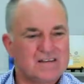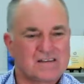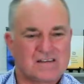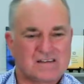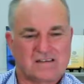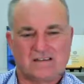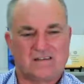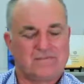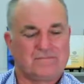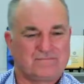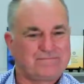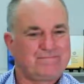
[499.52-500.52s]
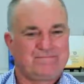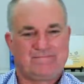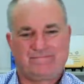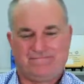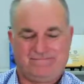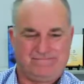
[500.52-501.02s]
there's a lot
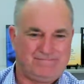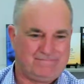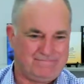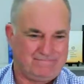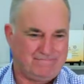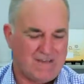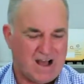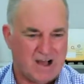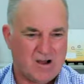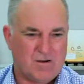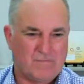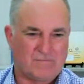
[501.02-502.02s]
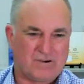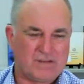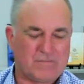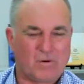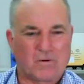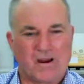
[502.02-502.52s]
of
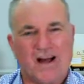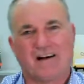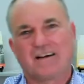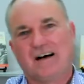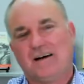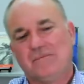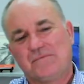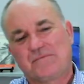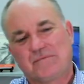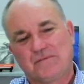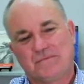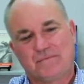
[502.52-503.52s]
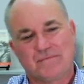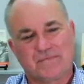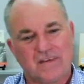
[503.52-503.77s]
pretty poor outcomes from